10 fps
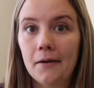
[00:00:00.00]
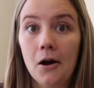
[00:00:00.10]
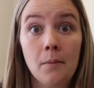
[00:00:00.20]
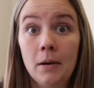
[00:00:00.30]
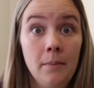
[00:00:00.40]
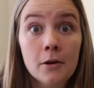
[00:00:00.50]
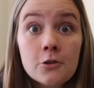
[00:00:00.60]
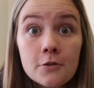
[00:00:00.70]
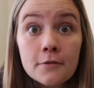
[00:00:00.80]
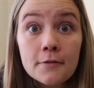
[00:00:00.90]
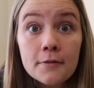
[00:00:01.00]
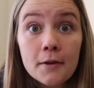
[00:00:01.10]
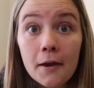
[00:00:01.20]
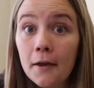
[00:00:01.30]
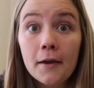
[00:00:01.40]
carbon
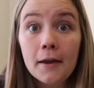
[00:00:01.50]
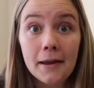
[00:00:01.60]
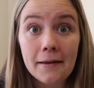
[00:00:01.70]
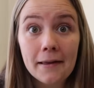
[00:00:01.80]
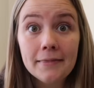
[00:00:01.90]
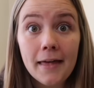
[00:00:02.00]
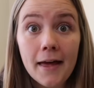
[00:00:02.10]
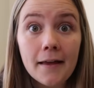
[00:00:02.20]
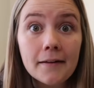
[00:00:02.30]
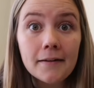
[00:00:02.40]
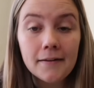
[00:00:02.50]
emissions. Can't hate that.